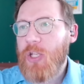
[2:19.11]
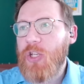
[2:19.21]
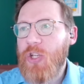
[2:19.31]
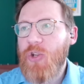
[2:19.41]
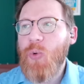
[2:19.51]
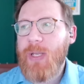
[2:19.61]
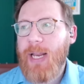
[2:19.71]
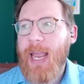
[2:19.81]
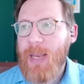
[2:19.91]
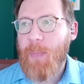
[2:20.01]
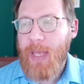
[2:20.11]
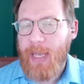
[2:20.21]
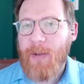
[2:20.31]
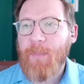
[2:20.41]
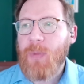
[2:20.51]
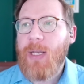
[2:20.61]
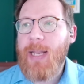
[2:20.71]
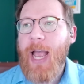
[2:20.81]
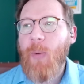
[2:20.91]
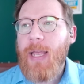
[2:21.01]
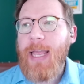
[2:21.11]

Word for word: you get a pick. Now,